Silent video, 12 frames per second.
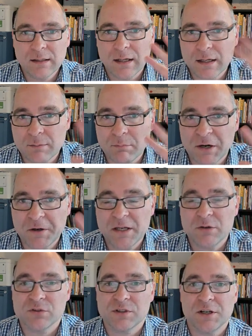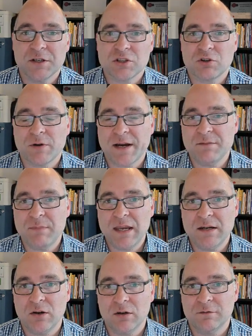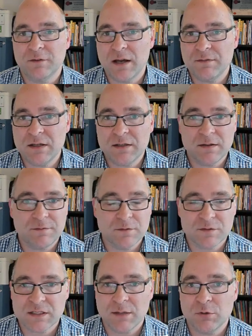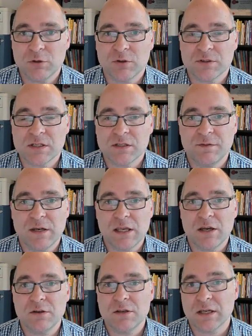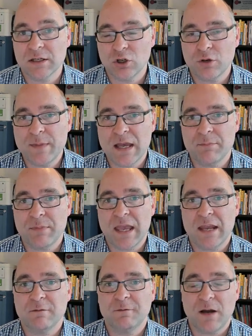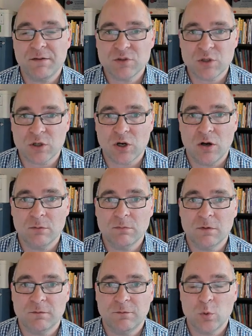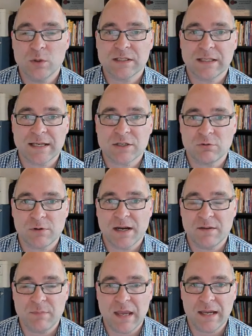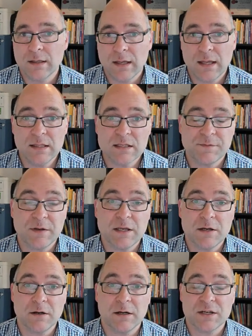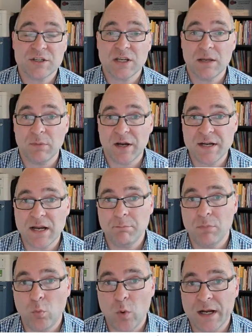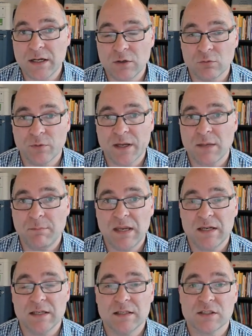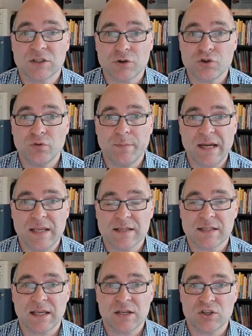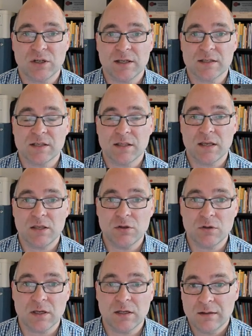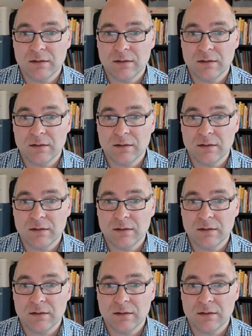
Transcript: Hi, I'm Murray, also known as Creative Man on Fiverr. If you've stumbled across this video, you can look me up at fiverr.com forward slash creative man. In this video, I'm going to share my number one recommended social media scheduler so that you can